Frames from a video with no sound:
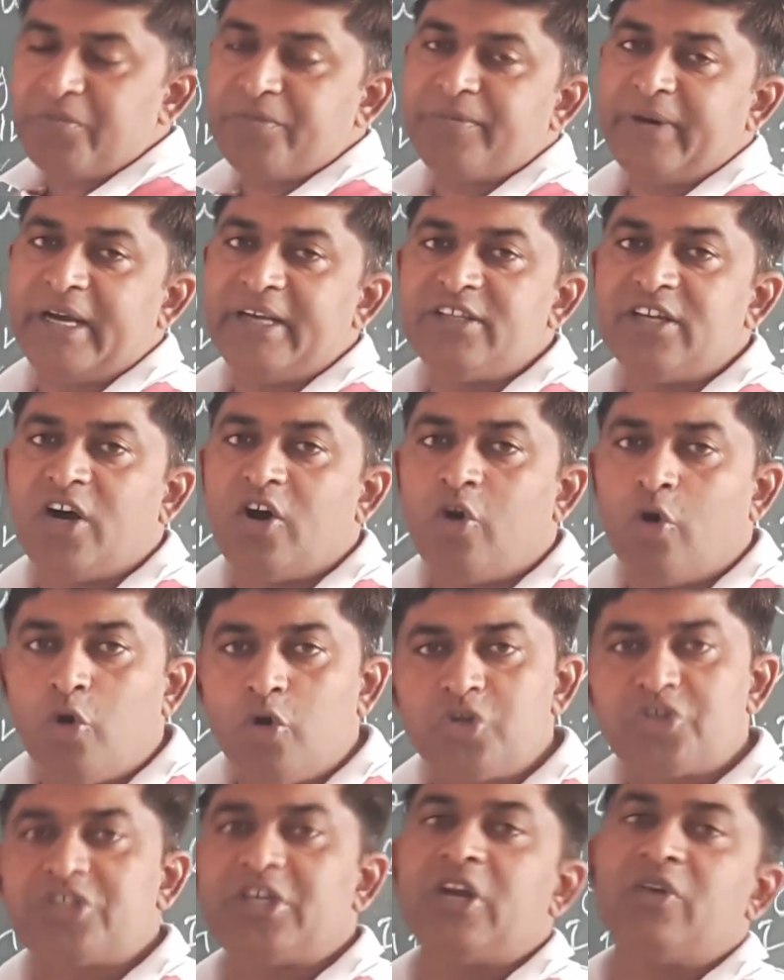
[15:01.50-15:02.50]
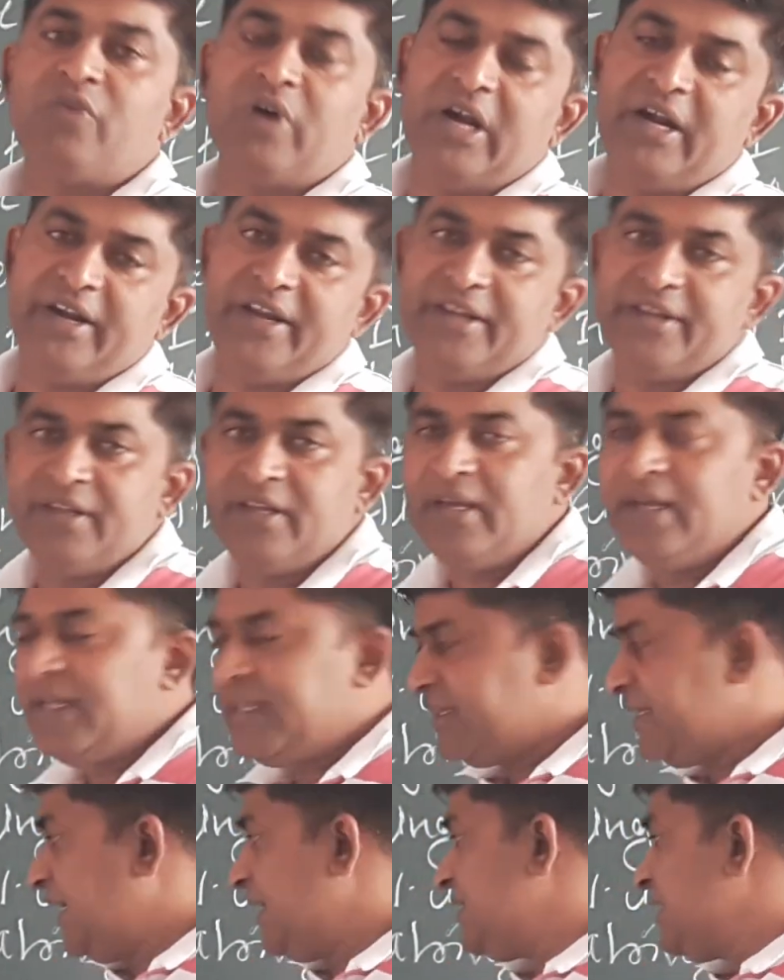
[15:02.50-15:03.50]
by the hostel warden
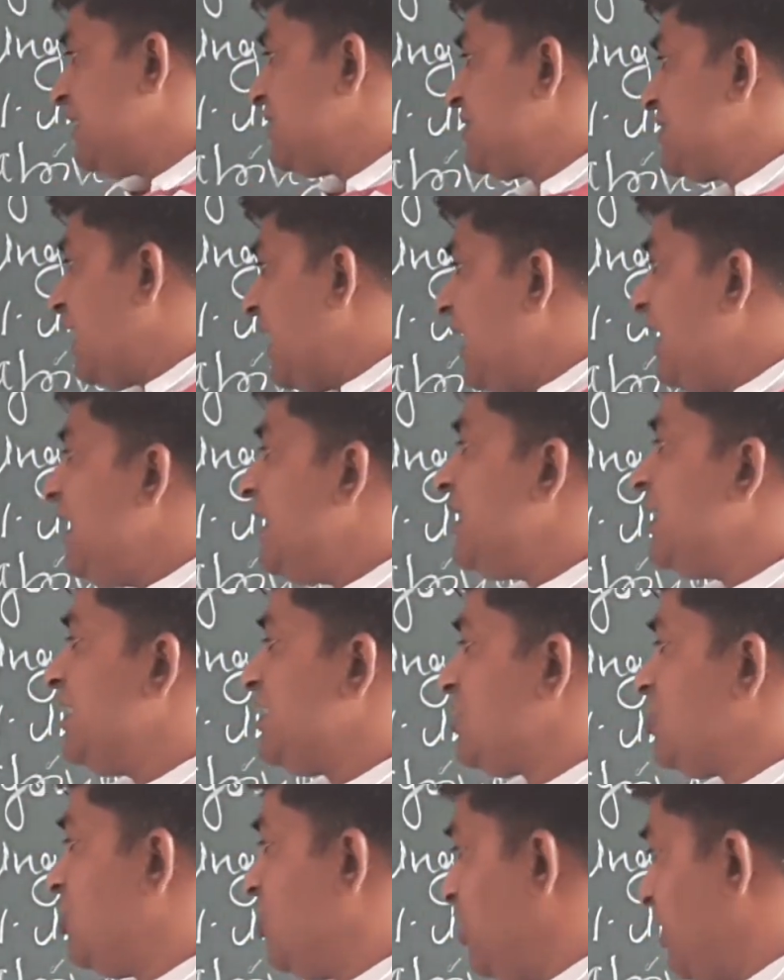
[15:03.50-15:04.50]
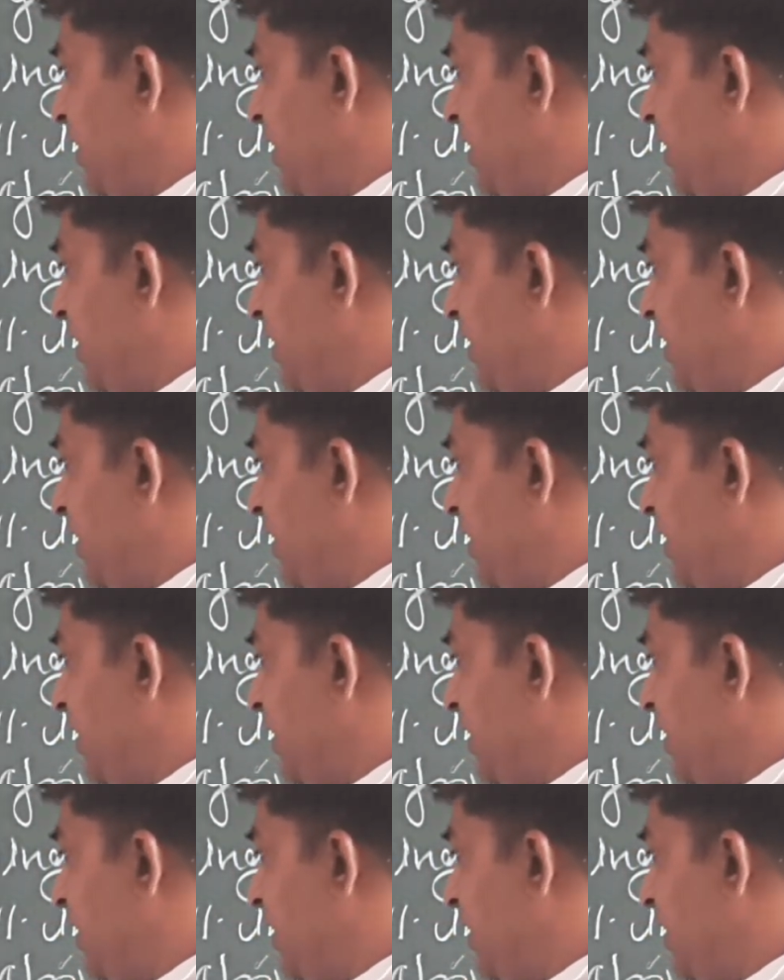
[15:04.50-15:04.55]
that the child is not